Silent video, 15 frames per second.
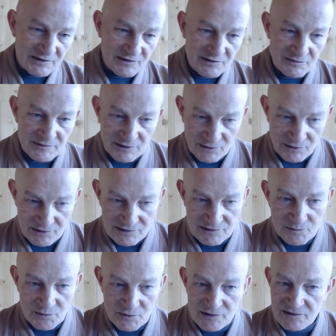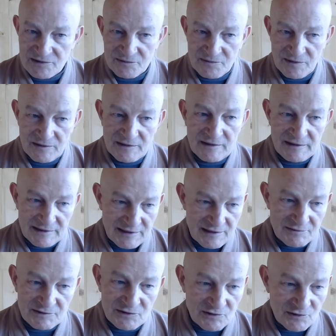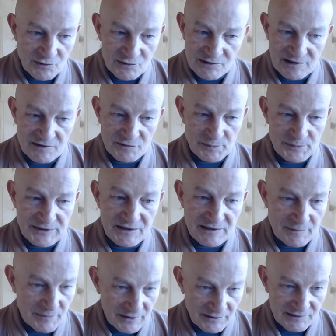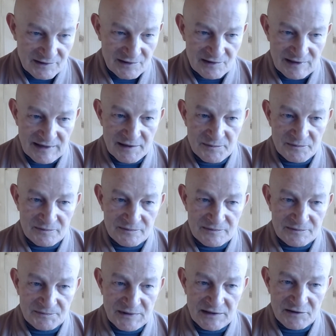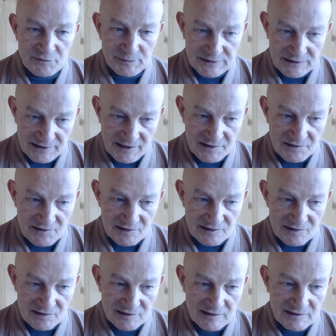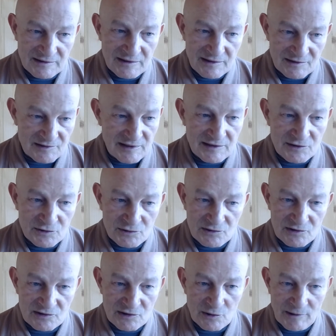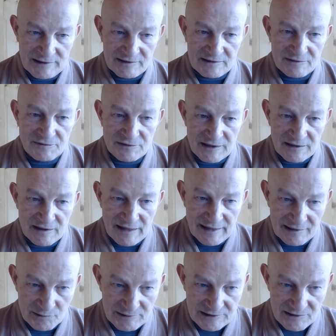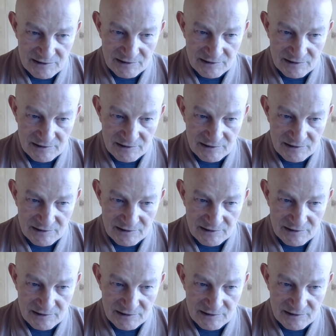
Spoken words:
and Northern Buddhism. Even so they speak about the same experiences, they use quite different language.